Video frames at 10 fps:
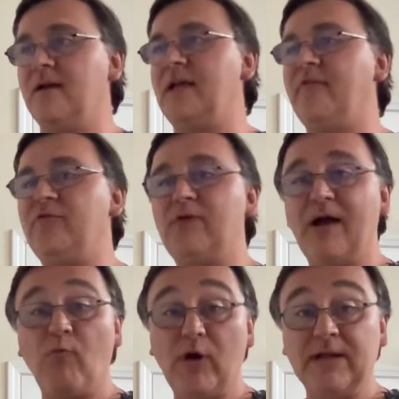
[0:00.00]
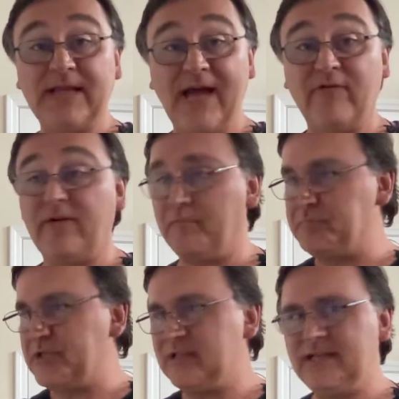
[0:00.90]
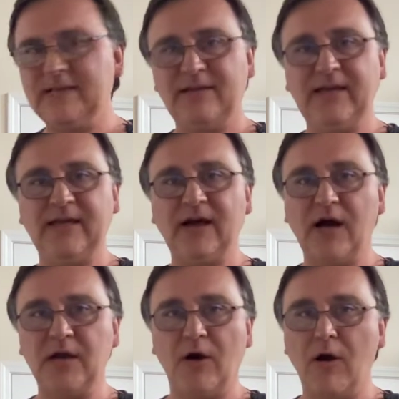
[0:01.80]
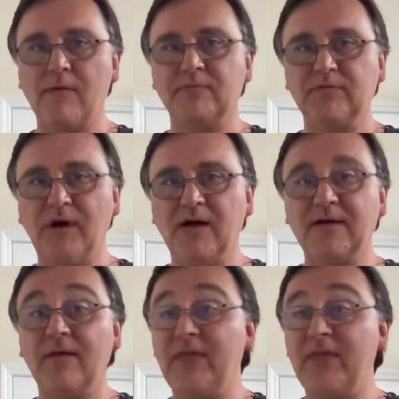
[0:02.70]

If you wanted to have a completely unarmed monk,